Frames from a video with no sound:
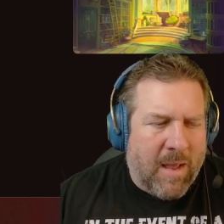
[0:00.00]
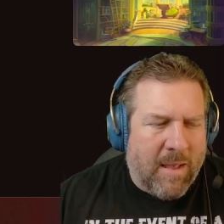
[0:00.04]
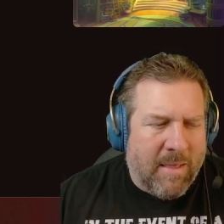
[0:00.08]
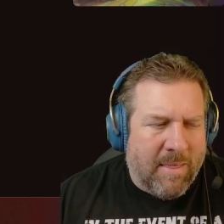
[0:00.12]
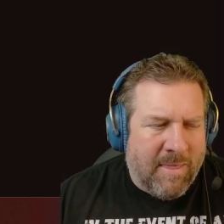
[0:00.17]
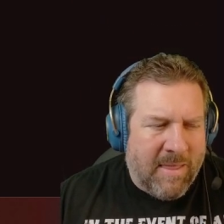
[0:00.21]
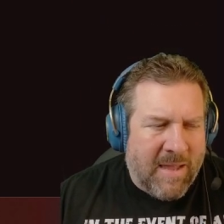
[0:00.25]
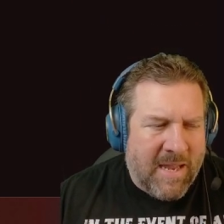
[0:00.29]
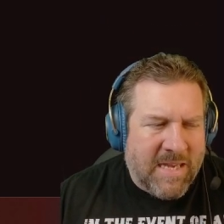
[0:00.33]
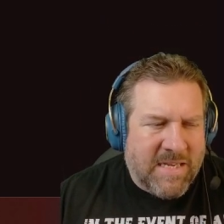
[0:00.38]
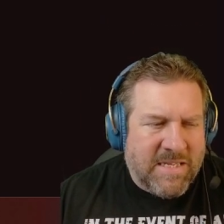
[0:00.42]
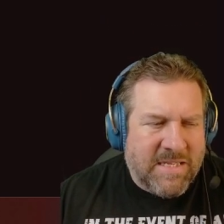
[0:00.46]

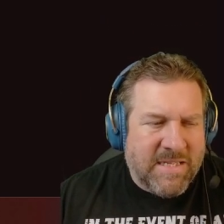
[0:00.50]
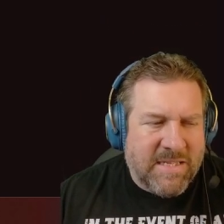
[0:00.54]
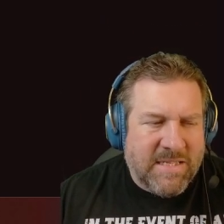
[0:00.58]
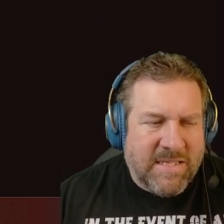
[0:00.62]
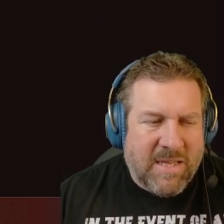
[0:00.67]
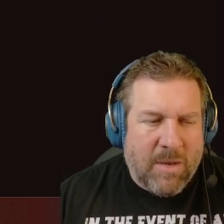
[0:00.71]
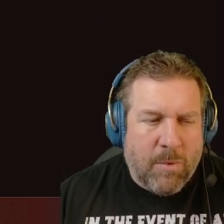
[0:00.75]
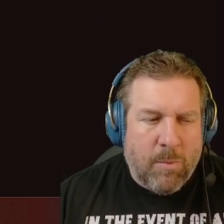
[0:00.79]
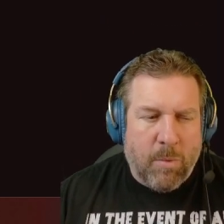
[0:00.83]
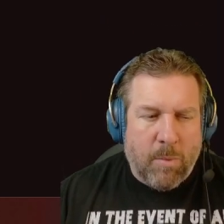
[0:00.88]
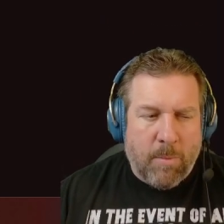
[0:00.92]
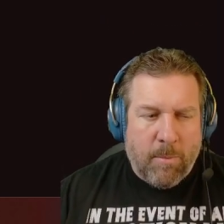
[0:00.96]
Leeches,
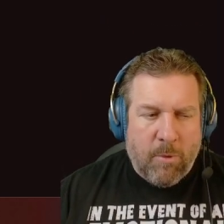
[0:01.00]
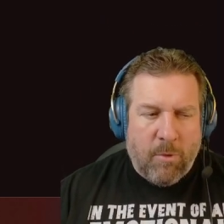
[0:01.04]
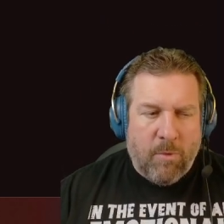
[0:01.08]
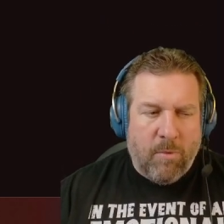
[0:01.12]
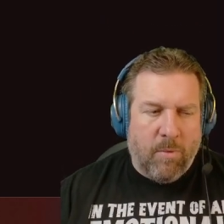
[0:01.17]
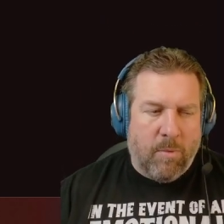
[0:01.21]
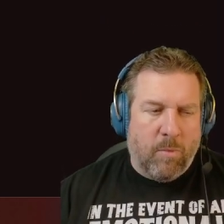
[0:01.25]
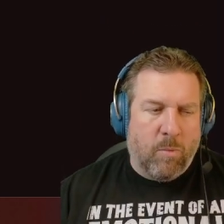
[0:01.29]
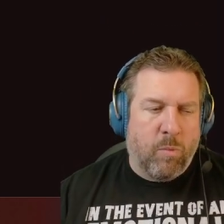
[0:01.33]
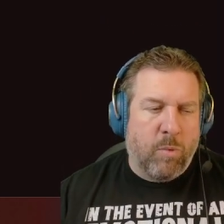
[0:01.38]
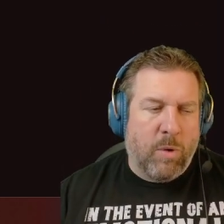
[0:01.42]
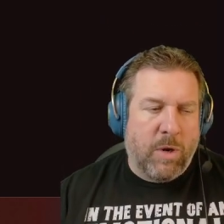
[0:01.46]
they
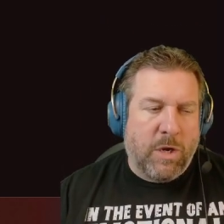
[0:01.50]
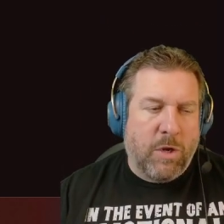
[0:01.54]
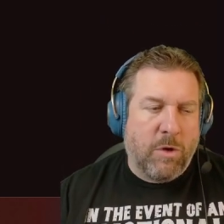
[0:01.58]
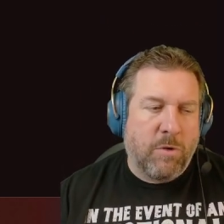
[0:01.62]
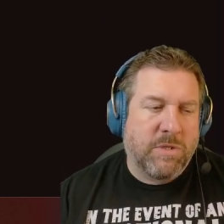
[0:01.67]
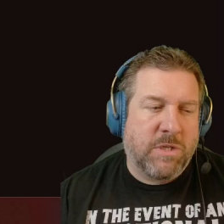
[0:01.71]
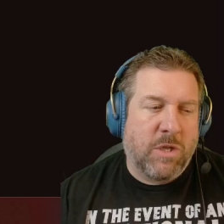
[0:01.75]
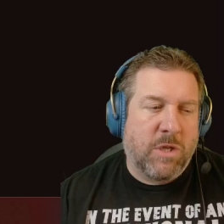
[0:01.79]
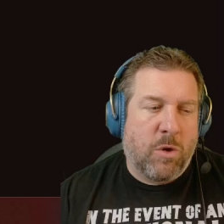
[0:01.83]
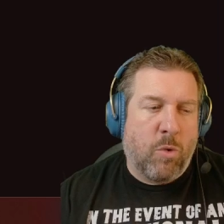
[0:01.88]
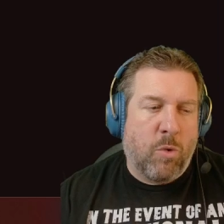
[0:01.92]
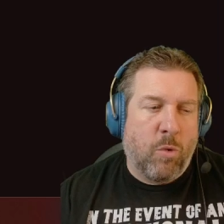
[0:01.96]

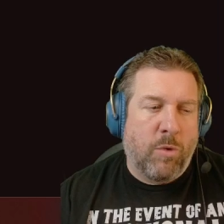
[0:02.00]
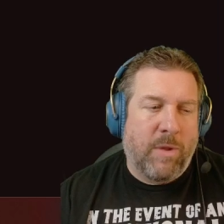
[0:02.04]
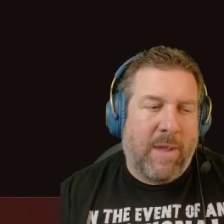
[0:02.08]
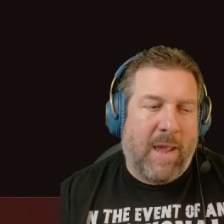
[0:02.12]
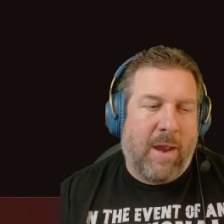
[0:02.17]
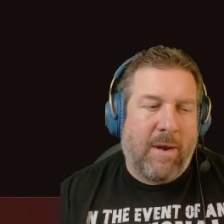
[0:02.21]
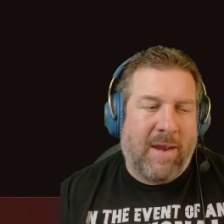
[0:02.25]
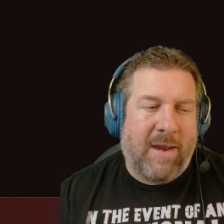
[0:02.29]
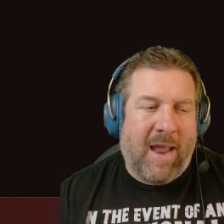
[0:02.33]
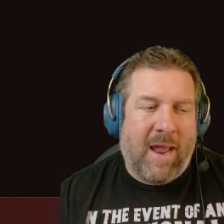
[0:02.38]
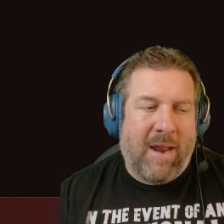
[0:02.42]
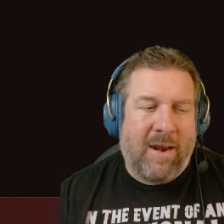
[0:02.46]
reduced the
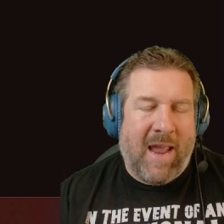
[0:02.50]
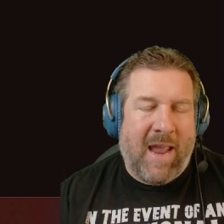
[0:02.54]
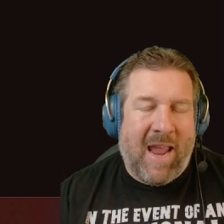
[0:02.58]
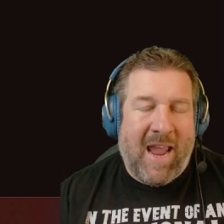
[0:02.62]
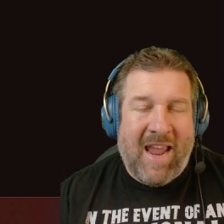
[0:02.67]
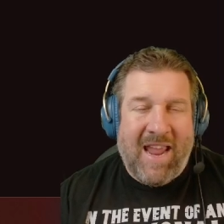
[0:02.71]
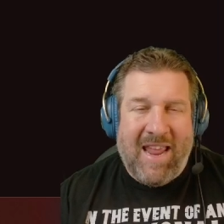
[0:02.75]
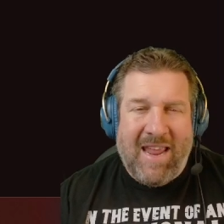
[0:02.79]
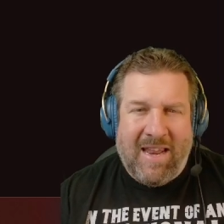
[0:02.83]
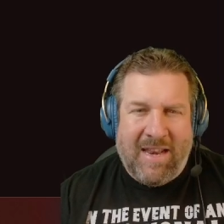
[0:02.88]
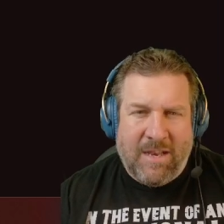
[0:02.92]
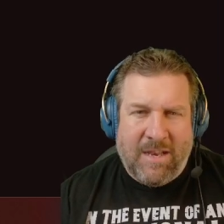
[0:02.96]
cooldown down to
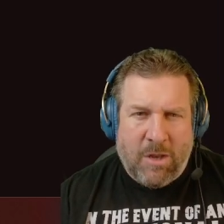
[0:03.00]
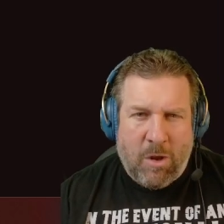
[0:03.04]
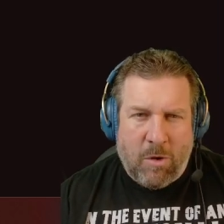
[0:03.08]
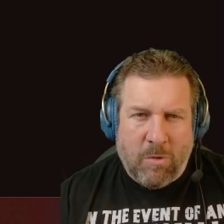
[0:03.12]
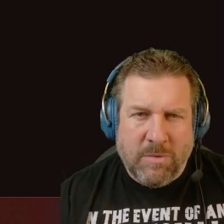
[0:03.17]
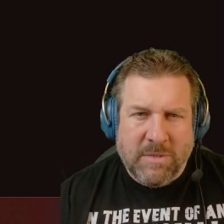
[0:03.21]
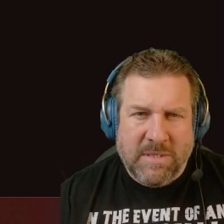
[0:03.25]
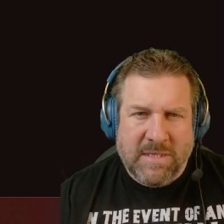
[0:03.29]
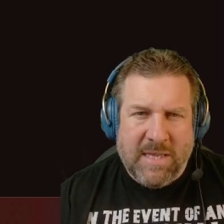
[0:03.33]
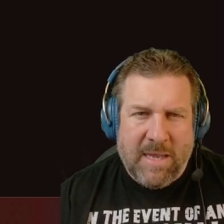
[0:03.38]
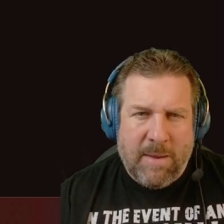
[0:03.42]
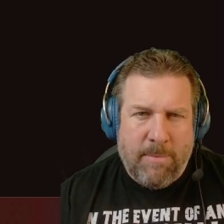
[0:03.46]
8.
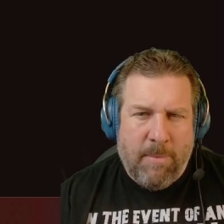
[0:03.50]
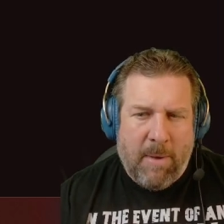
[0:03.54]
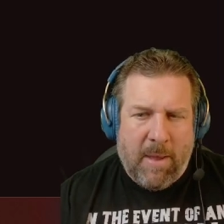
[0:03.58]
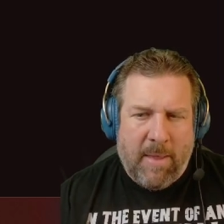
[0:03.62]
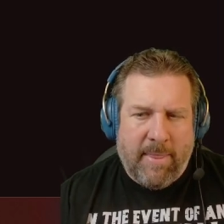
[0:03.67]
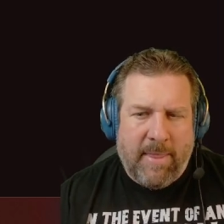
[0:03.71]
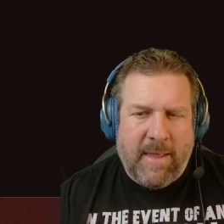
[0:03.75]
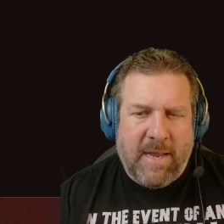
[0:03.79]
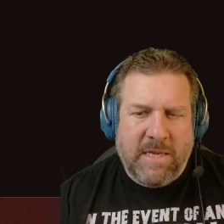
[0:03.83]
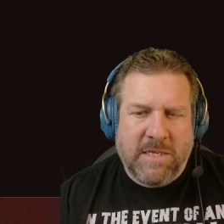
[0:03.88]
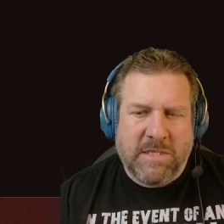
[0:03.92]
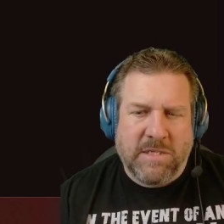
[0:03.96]
Don't sleep
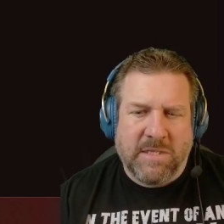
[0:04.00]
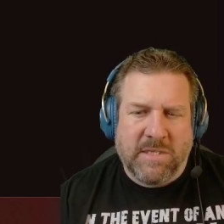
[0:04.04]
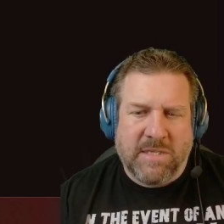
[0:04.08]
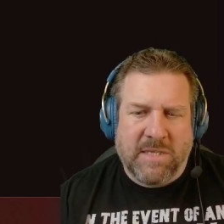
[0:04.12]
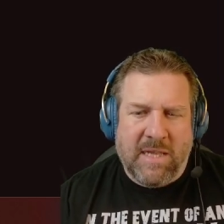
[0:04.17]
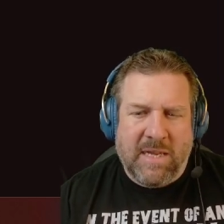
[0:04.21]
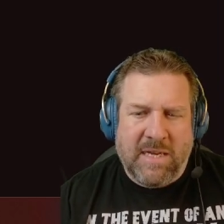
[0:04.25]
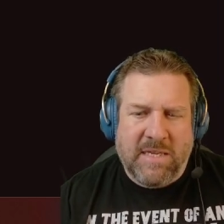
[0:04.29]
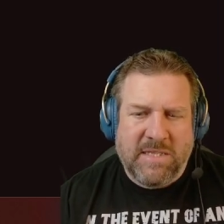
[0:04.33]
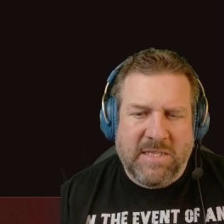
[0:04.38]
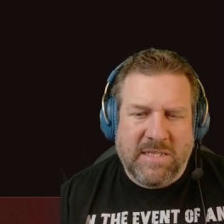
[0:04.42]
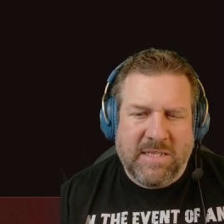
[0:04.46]
on leeches.
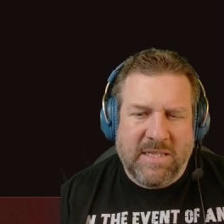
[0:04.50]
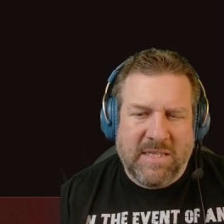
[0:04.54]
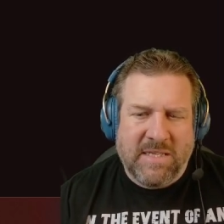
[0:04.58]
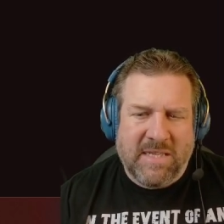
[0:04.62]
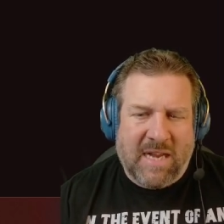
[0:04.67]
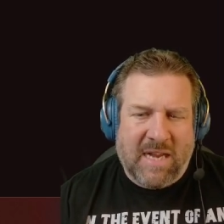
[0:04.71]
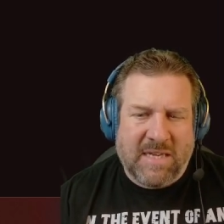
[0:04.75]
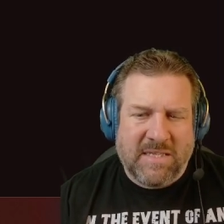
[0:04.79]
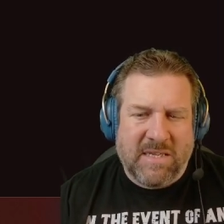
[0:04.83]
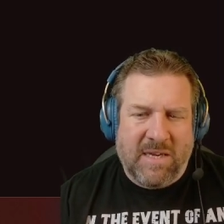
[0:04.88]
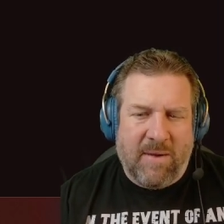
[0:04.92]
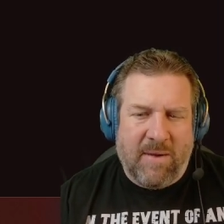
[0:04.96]
Leeches is
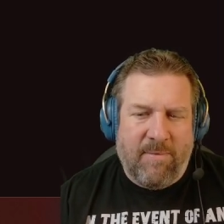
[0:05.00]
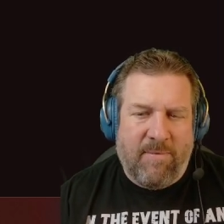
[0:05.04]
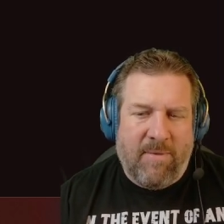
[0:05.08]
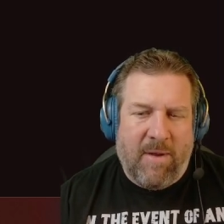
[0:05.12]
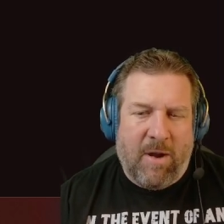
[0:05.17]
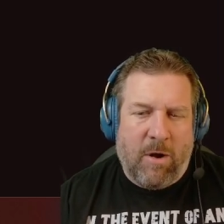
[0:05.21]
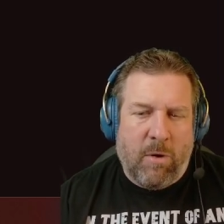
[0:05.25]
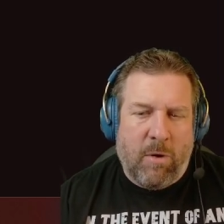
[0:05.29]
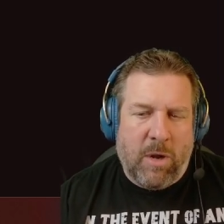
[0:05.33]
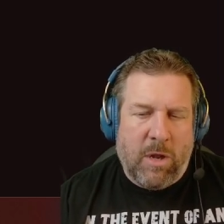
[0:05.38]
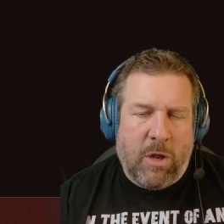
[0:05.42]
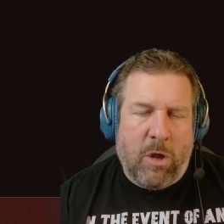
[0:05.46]
actually a
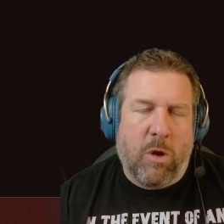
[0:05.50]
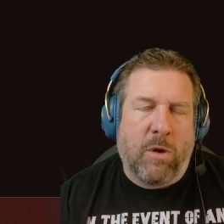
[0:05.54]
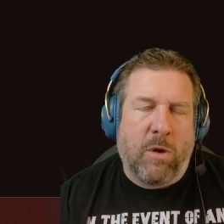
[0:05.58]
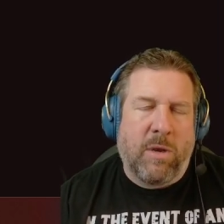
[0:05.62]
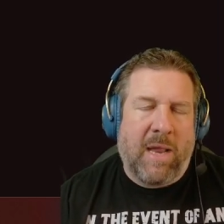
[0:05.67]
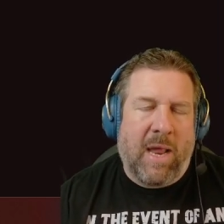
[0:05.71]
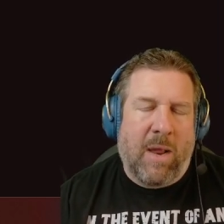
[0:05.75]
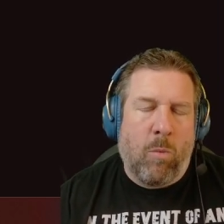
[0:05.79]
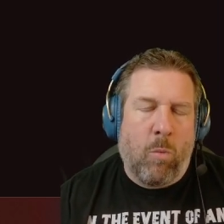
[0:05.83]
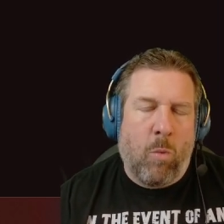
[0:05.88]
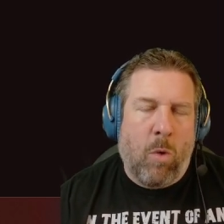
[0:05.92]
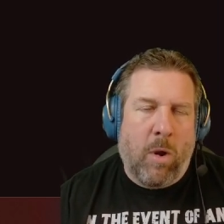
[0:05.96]
very good
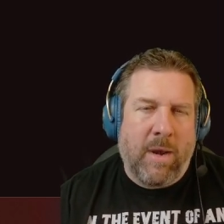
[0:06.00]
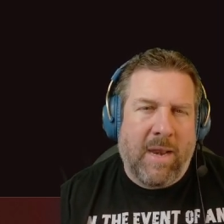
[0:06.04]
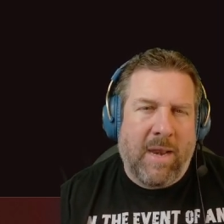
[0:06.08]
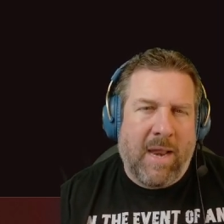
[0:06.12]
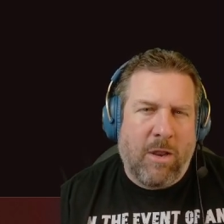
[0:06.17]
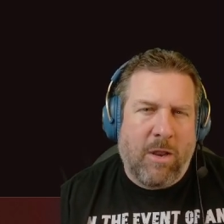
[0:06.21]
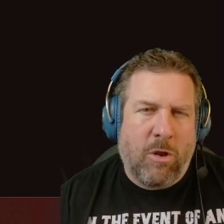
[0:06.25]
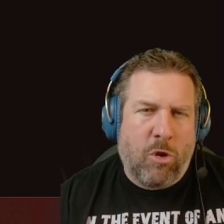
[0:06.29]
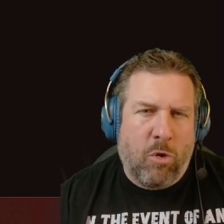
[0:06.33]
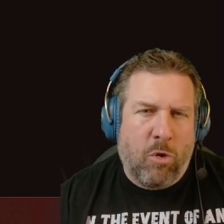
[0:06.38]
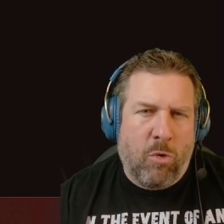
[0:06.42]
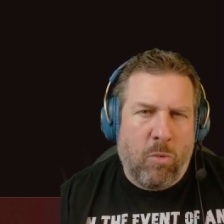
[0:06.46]
day 1,
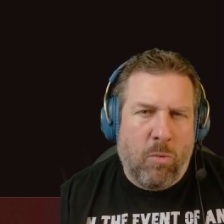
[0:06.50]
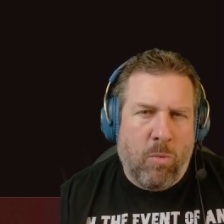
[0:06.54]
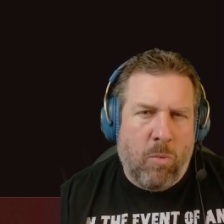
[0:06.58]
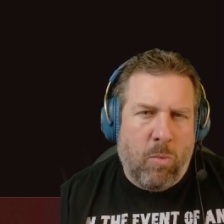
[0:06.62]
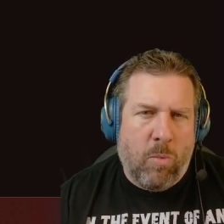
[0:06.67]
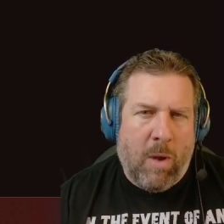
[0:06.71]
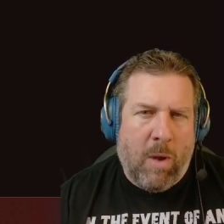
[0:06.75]
day 2